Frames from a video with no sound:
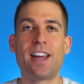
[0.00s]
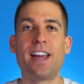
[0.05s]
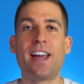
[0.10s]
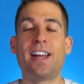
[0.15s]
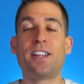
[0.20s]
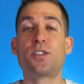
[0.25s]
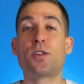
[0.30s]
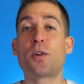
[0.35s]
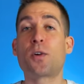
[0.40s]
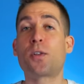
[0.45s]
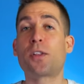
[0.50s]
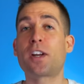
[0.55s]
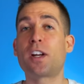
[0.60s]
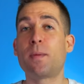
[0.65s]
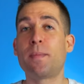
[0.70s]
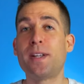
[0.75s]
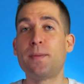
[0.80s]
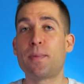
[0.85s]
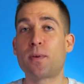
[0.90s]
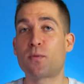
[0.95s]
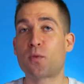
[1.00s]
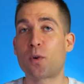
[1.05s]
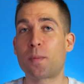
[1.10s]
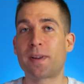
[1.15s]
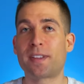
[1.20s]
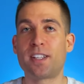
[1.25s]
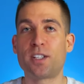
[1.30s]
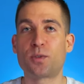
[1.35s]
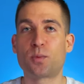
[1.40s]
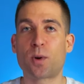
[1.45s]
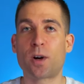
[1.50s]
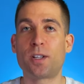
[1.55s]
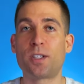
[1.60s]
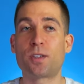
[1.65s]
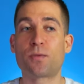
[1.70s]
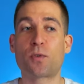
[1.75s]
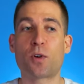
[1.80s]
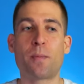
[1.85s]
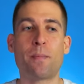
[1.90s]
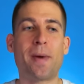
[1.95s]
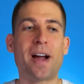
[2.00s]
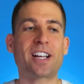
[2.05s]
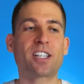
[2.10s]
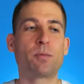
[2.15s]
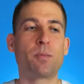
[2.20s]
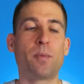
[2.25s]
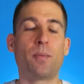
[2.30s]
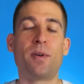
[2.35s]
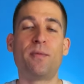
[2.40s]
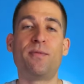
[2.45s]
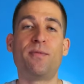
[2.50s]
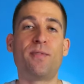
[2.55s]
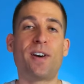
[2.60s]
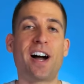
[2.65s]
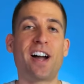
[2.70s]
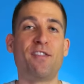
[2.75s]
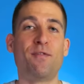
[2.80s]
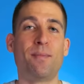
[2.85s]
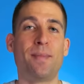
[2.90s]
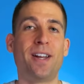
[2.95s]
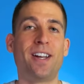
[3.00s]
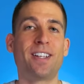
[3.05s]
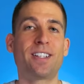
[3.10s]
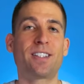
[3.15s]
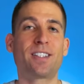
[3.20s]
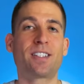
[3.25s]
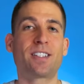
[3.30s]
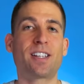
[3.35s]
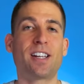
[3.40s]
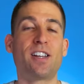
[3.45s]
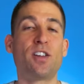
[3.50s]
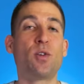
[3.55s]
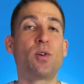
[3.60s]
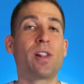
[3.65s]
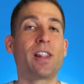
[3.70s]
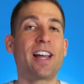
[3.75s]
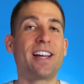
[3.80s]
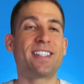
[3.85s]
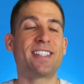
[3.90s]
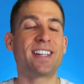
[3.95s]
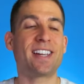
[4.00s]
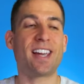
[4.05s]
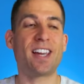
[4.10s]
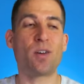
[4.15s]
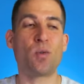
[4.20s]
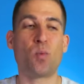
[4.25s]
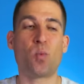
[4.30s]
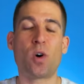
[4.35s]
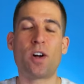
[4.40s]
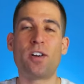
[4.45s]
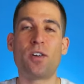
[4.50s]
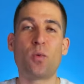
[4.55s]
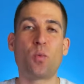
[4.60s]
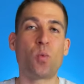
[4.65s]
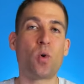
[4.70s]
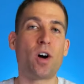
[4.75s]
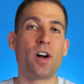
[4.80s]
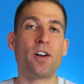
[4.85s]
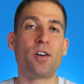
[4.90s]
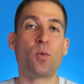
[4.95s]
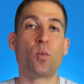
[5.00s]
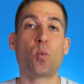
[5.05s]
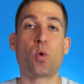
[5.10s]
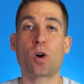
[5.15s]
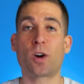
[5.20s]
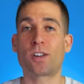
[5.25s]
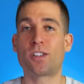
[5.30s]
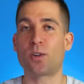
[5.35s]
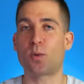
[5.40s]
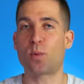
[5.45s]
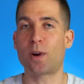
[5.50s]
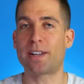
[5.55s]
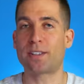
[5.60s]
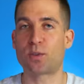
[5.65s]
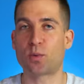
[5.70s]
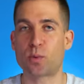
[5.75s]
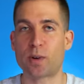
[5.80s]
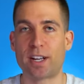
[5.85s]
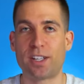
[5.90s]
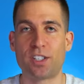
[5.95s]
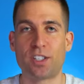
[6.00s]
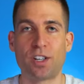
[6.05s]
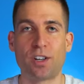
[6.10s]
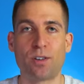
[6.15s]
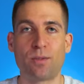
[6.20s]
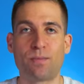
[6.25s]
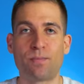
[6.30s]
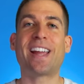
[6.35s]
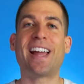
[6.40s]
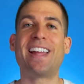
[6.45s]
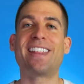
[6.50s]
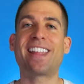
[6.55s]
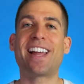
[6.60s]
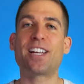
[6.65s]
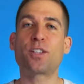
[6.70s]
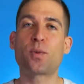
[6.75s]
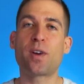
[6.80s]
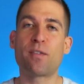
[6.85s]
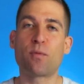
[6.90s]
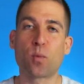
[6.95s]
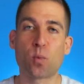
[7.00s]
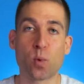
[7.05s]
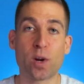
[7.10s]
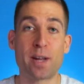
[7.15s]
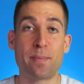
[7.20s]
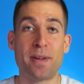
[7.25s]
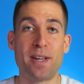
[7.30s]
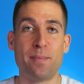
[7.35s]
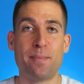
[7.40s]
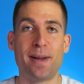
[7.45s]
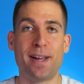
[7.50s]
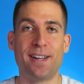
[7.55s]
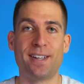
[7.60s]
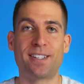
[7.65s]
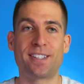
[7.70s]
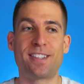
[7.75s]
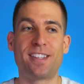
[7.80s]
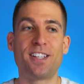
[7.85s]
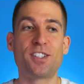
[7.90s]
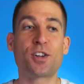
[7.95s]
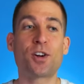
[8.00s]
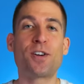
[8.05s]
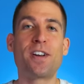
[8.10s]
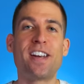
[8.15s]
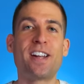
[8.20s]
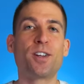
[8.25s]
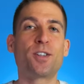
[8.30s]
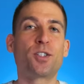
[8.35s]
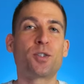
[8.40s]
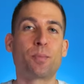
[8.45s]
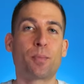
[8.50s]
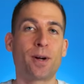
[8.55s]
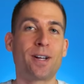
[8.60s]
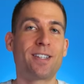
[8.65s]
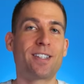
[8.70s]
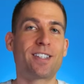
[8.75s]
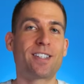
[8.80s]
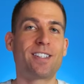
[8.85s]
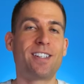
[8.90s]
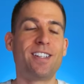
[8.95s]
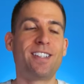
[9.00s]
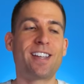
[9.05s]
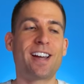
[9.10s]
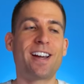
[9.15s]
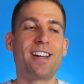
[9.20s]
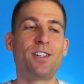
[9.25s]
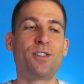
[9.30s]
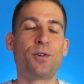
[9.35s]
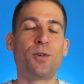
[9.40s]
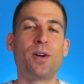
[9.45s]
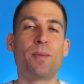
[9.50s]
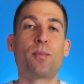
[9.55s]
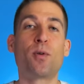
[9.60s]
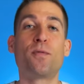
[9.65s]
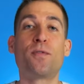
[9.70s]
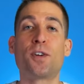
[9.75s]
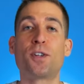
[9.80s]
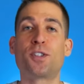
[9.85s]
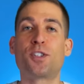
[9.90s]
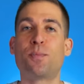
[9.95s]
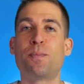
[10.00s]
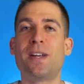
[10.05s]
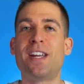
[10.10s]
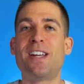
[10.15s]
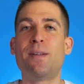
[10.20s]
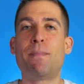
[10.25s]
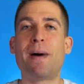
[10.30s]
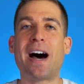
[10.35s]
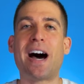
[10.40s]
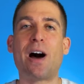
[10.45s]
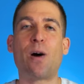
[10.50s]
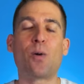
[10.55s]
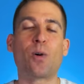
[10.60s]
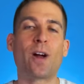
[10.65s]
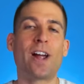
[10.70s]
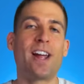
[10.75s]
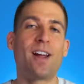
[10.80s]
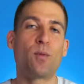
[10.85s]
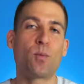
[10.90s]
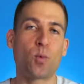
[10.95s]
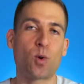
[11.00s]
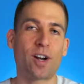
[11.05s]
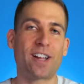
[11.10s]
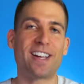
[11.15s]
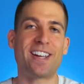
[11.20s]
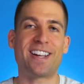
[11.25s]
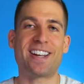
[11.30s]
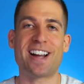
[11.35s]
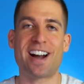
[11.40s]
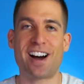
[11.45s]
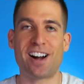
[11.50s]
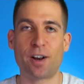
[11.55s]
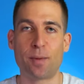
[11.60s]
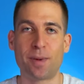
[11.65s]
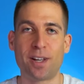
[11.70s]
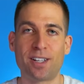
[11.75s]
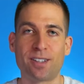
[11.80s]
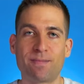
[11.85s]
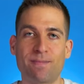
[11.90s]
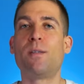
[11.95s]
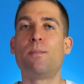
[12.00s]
And so you're only going to be performing these runs for a maximum of 5 minutes and utilizing a 1 to 1 work to rest ratio. And last, we have repeat pace. These are are near sprints designed to improve your speed, power, and running economy.